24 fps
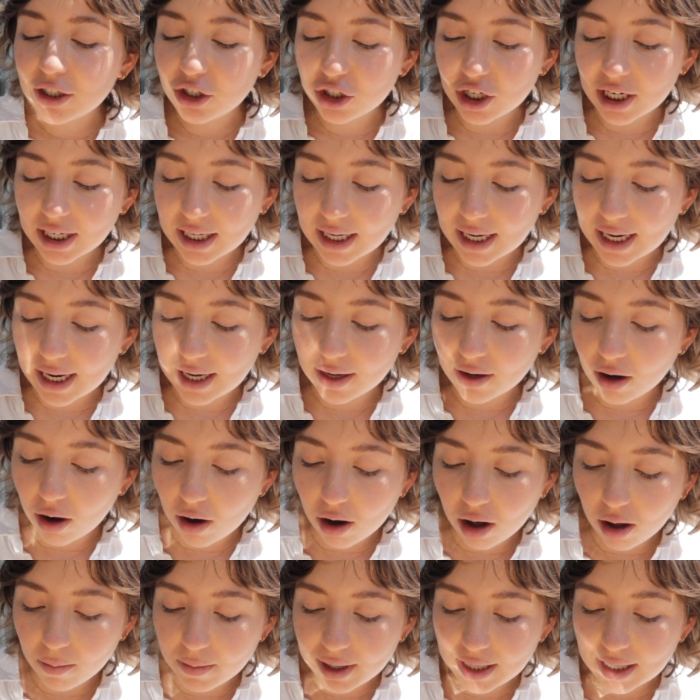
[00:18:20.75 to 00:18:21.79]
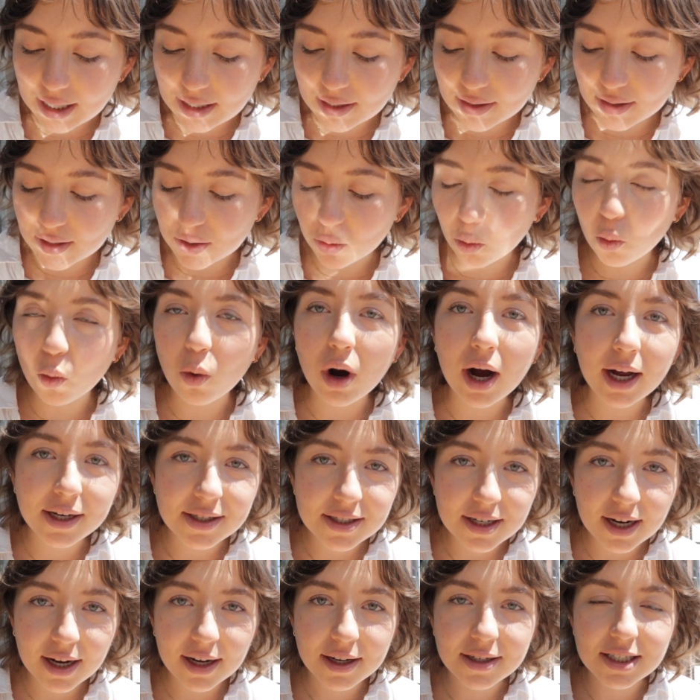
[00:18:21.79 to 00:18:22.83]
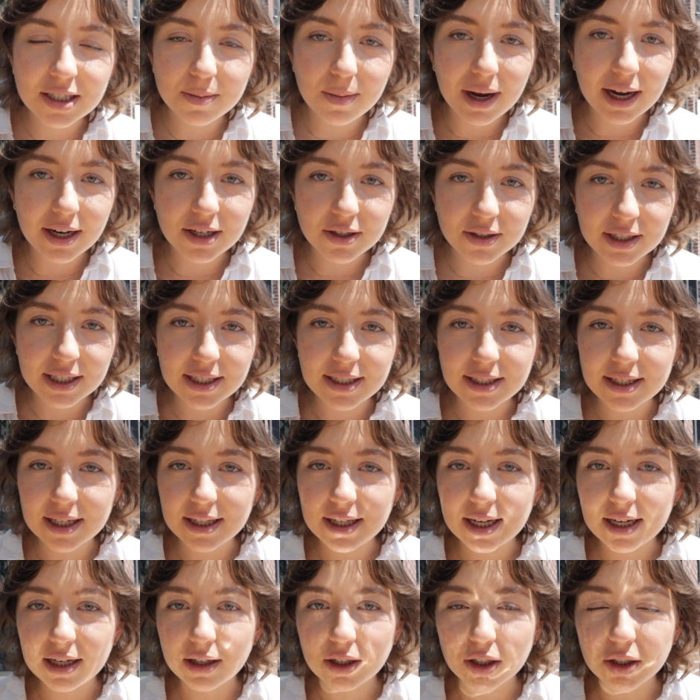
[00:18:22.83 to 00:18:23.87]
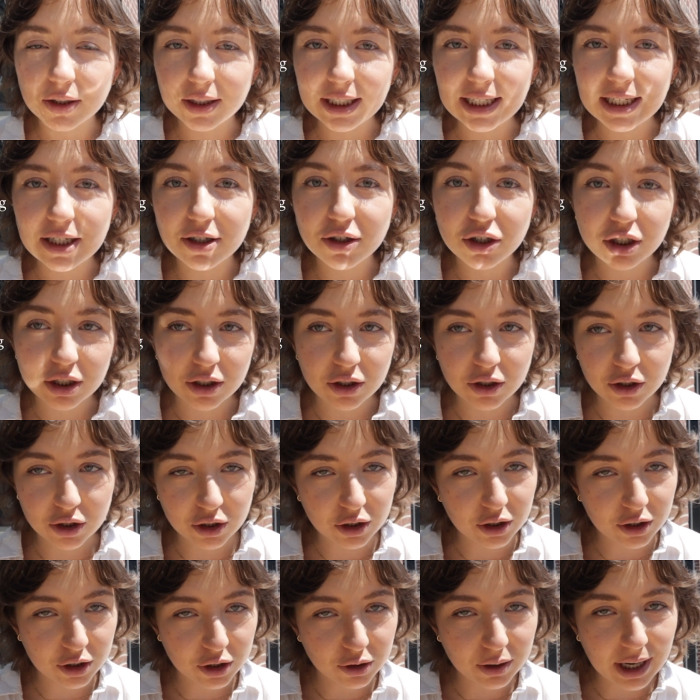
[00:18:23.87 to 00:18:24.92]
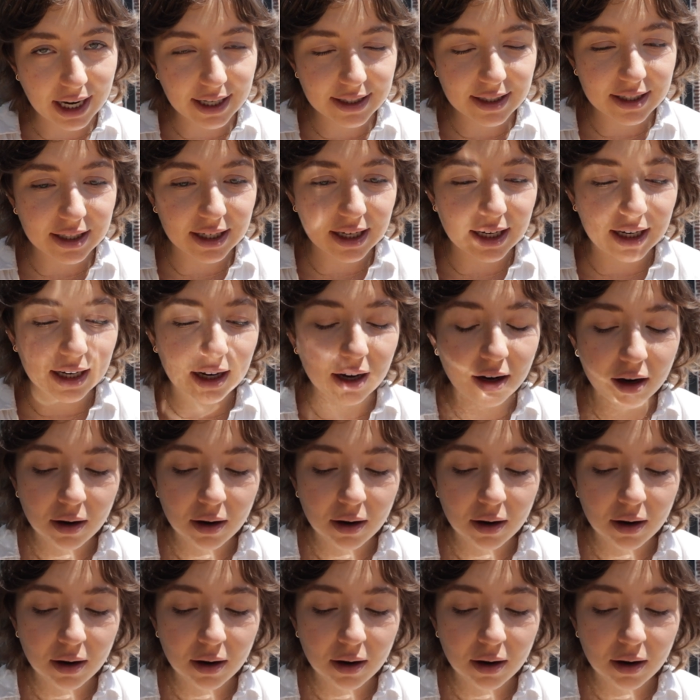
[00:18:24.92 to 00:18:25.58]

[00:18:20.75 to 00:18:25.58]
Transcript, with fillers: chicken, almonds, wontons, mandarins, and then a green ginger dressing.